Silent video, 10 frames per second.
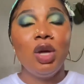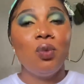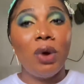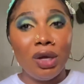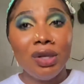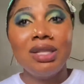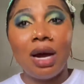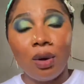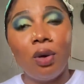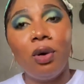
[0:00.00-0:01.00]
When you use
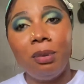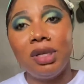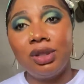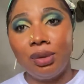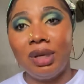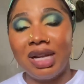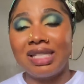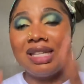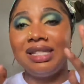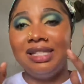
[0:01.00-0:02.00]
alcohol-based
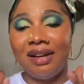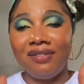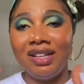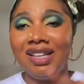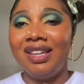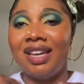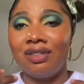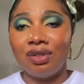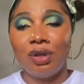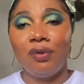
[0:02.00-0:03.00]
toners, it definitely gets
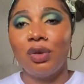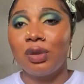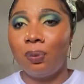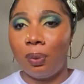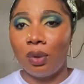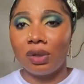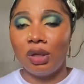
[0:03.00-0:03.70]
rid of your spot,